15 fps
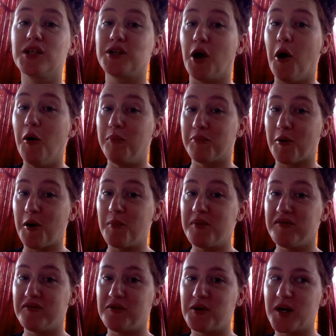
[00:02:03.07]
GoPro
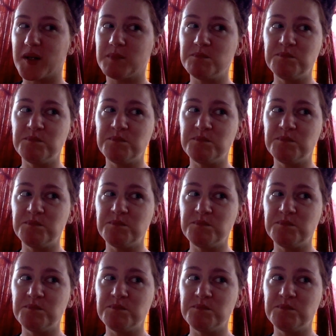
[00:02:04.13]
before,